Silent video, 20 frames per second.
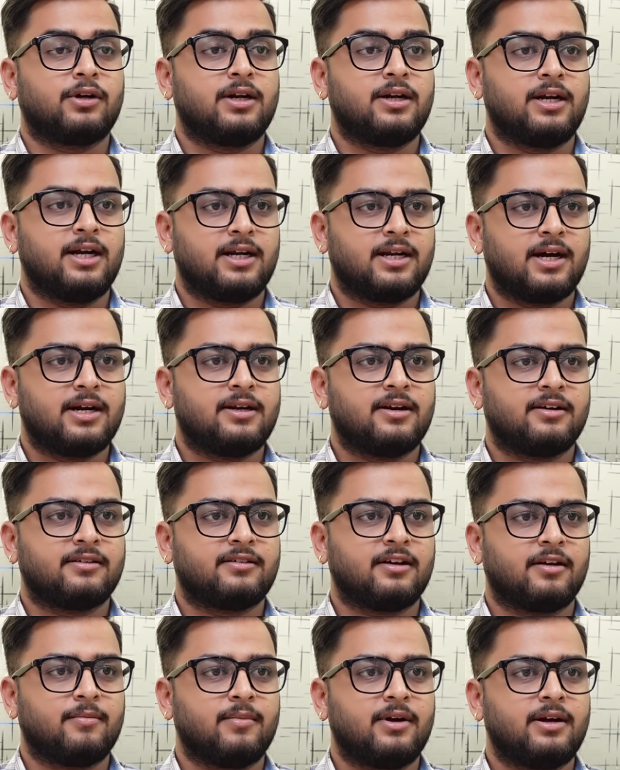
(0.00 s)
data in our
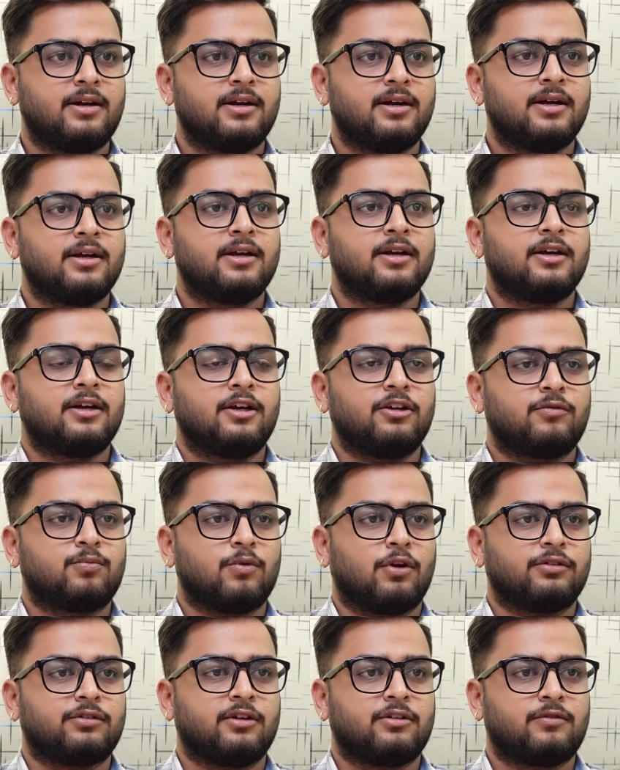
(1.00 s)
segment is
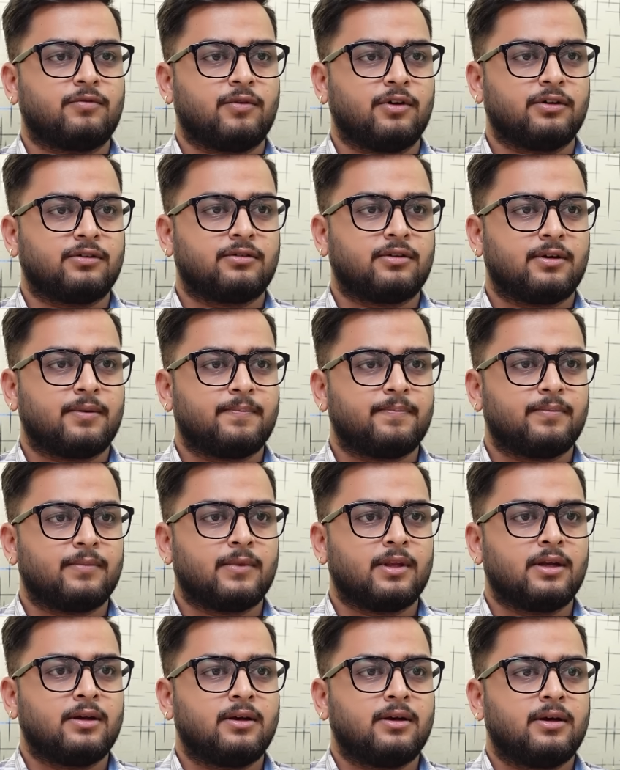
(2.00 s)
processed first.
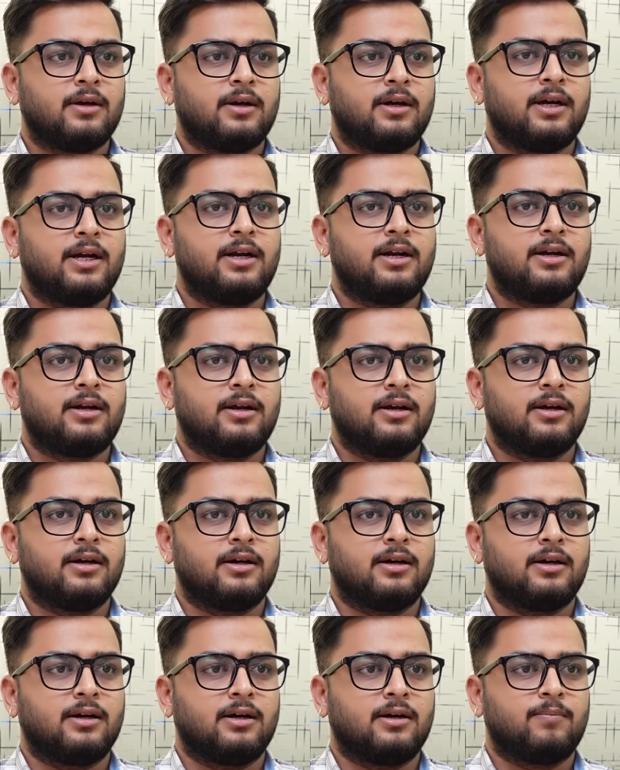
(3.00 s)
In
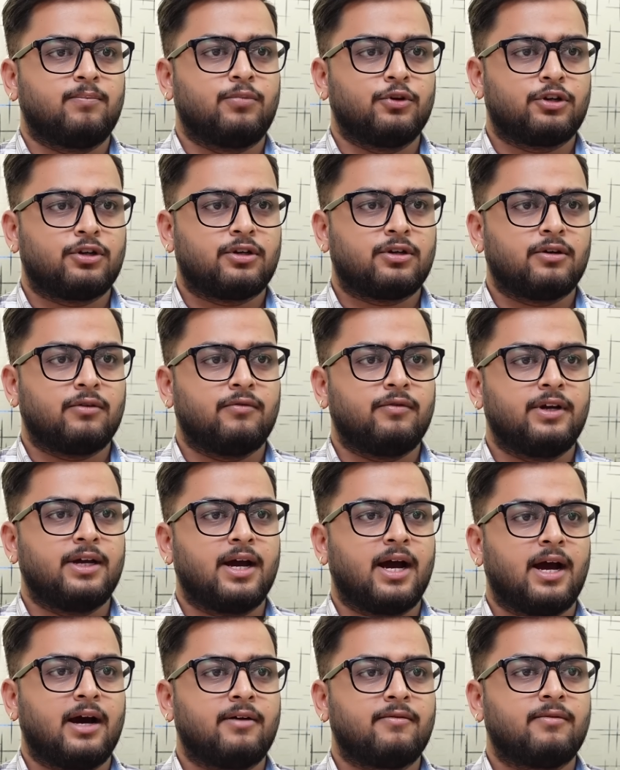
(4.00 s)
push,
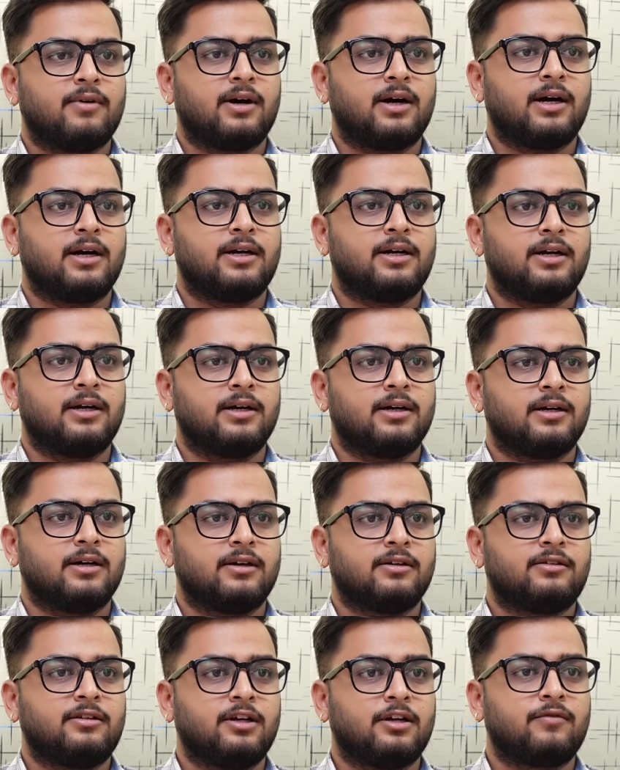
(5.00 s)
we have
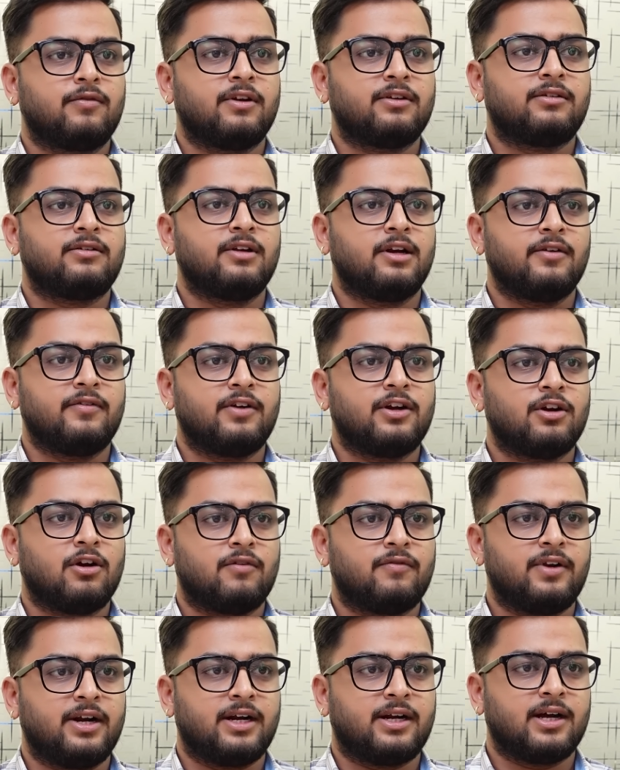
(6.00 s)
a sequence delivery
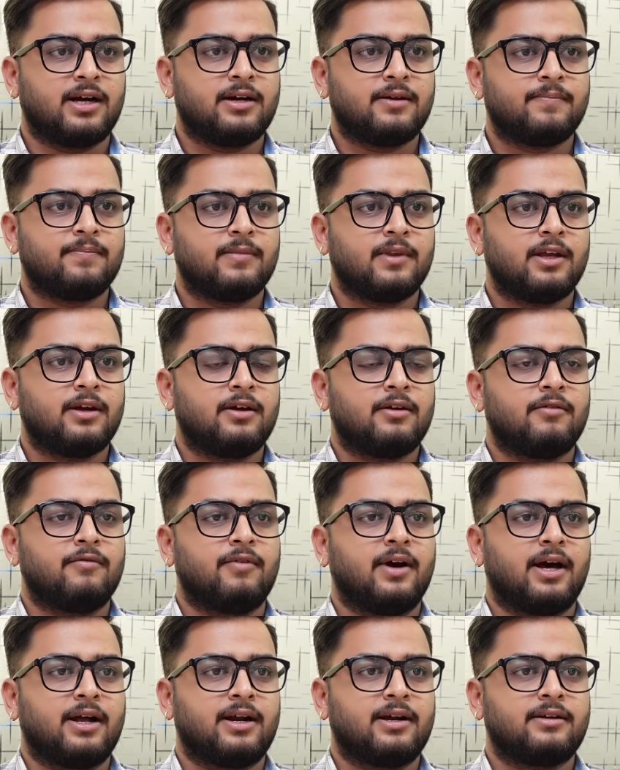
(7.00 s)
of data.
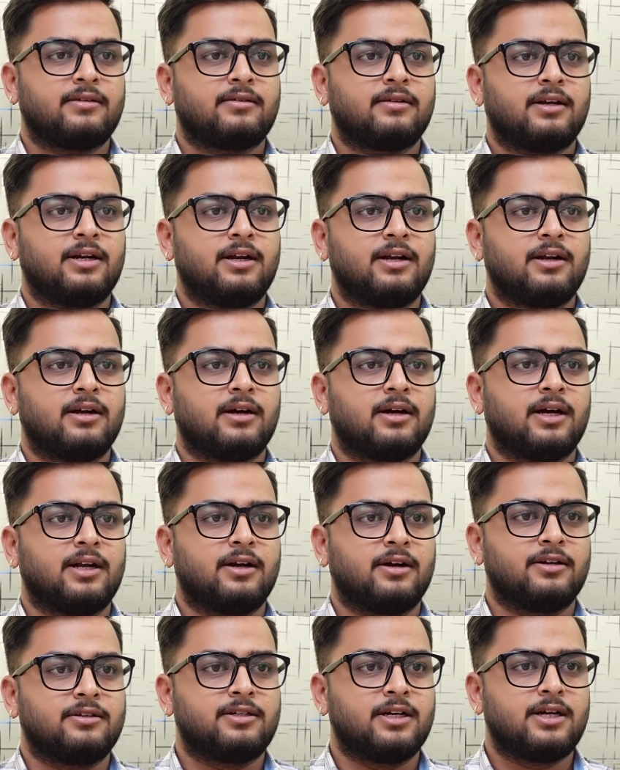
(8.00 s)
Whereas when
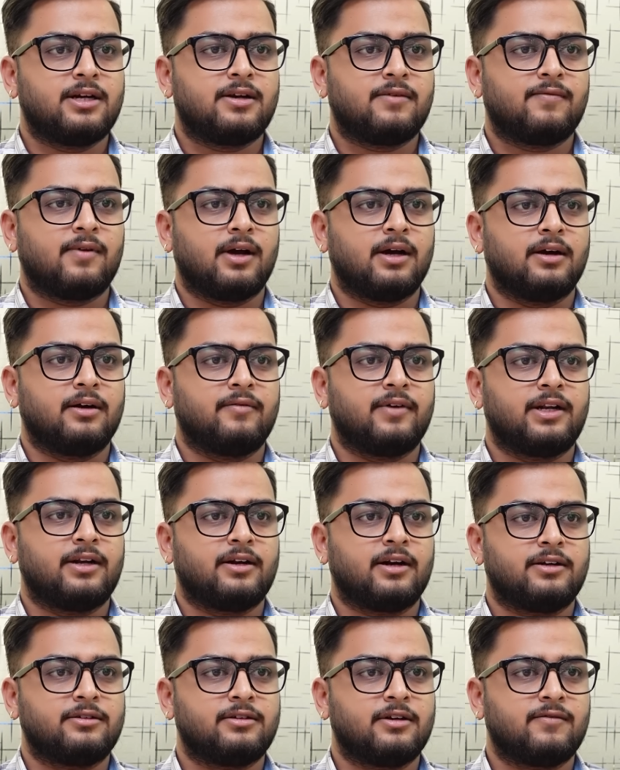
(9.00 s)
an
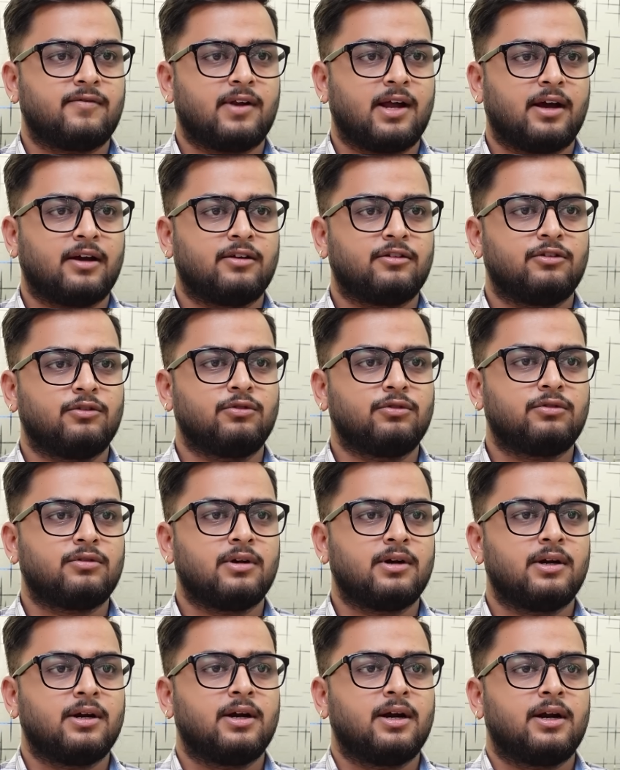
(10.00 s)
urgent flag is
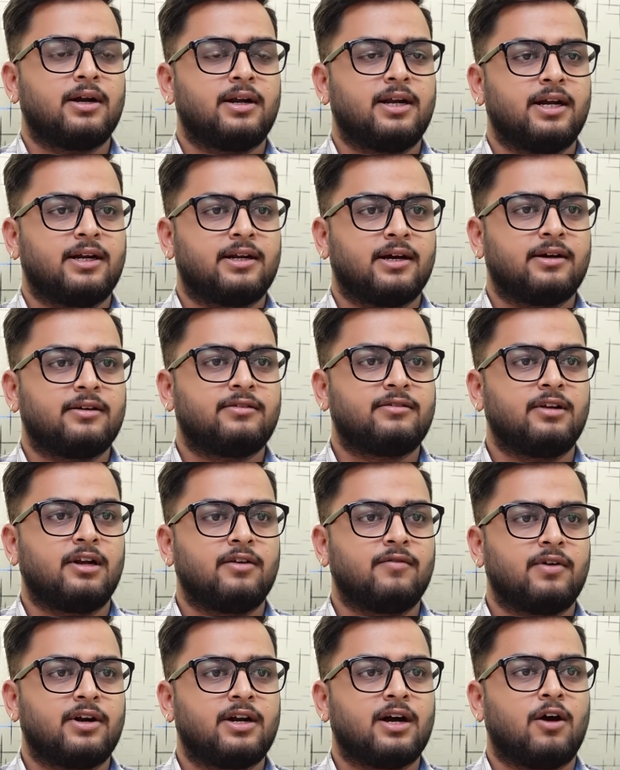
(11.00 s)
used, data is
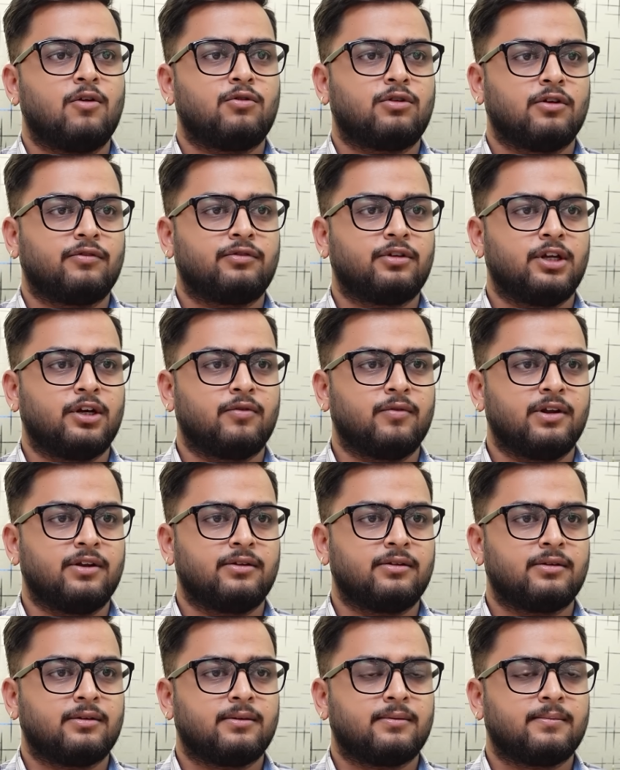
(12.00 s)
delivered out of
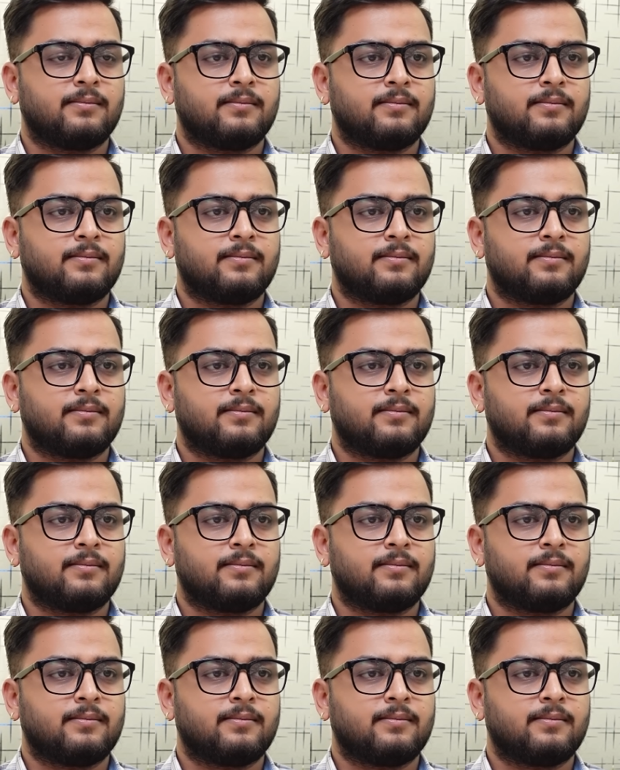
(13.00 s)
sequence.